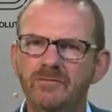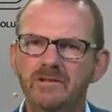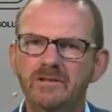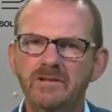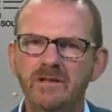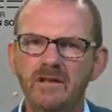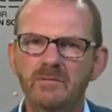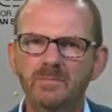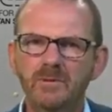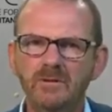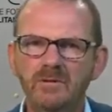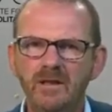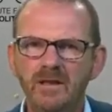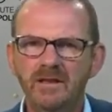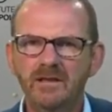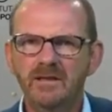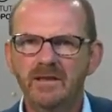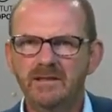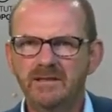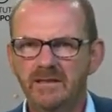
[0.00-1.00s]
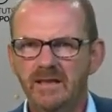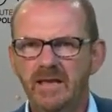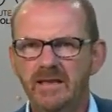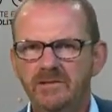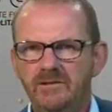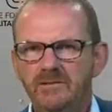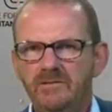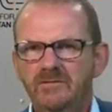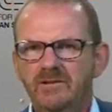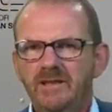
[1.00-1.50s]
for example, is an
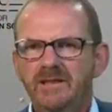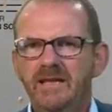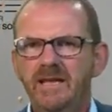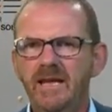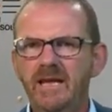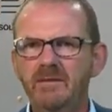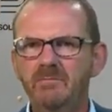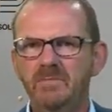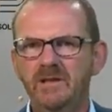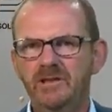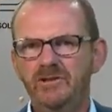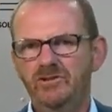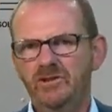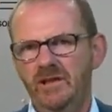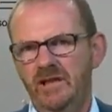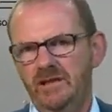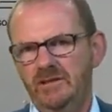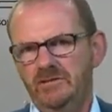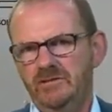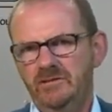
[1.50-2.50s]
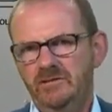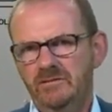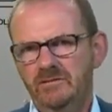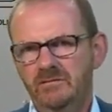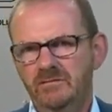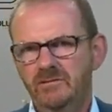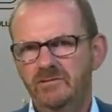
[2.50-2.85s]
end use that can be changed.